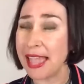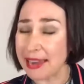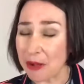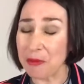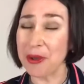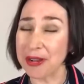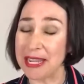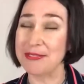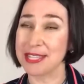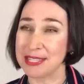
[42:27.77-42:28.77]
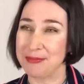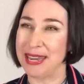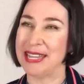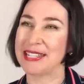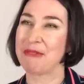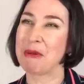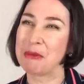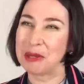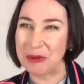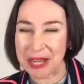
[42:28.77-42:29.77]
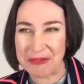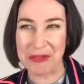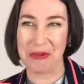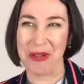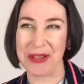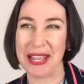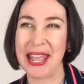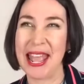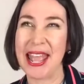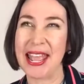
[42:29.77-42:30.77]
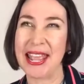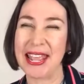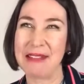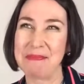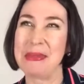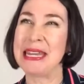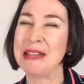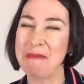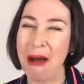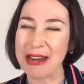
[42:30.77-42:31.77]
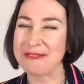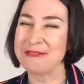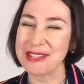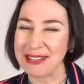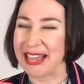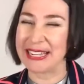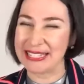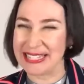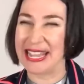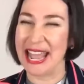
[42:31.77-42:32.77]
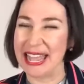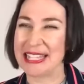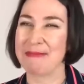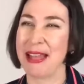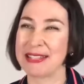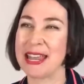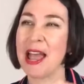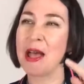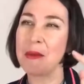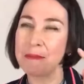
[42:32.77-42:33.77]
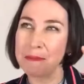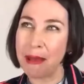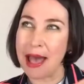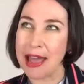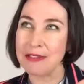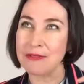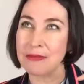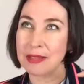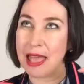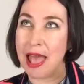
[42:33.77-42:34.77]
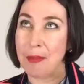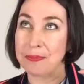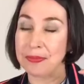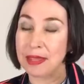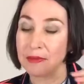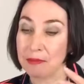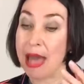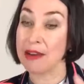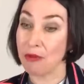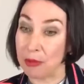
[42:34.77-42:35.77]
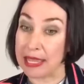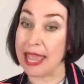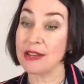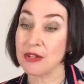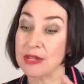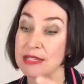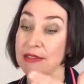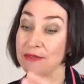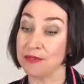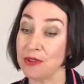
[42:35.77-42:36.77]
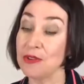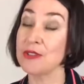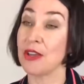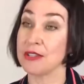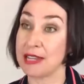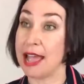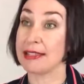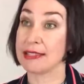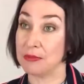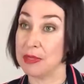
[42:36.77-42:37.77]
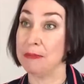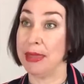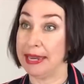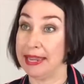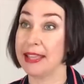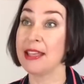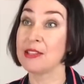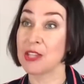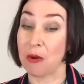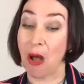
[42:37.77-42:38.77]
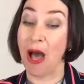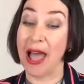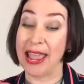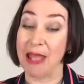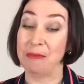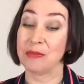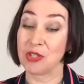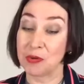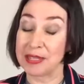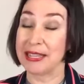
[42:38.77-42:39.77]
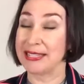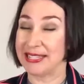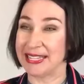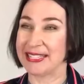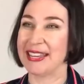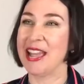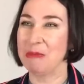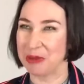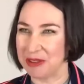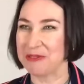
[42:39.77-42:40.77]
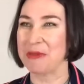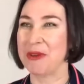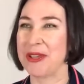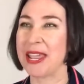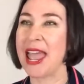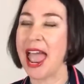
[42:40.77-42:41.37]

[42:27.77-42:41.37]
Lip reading: and our work gives us meaning. So when we're looking for work, meaning mightn't feel like it's there as much. Part of what we can do is infuse those tasks with meaning. So I am doing these things today, I'm looking for work,